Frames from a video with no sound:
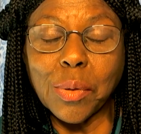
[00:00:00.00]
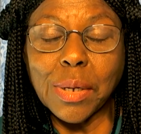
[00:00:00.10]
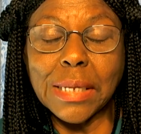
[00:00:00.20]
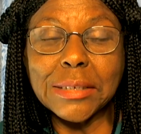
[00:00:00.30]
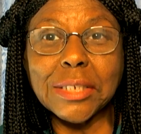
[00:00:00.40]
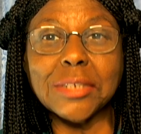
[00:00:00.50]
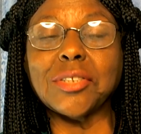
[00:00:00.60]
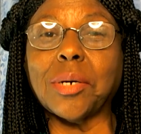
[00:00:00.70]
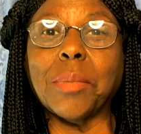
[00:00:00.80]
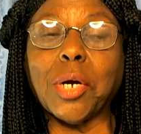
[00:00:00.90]
They said
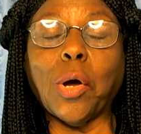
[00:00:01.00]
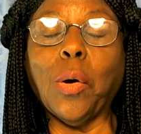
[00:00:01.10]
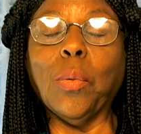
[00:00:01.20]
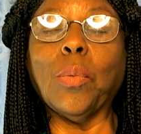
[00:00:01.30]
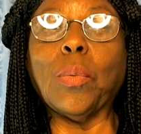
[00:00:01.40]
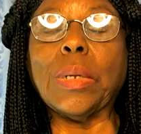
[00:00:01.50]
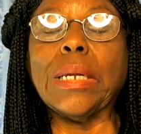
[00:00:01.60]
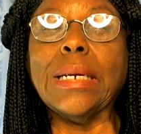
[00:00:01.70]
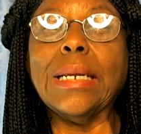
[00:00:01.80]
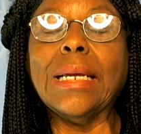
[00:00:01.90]
summer cold,
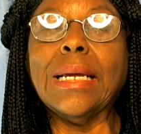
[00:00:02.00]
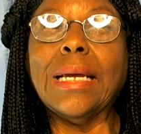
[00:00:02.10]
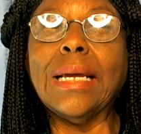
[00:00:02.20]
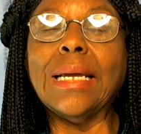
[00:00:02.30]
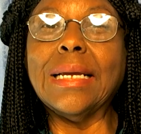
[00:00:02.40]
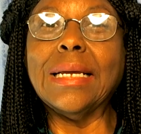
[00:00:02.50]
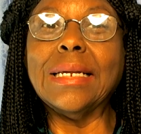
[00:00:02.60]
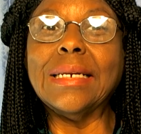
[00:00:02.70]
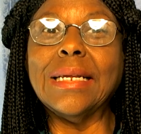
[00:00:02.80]
and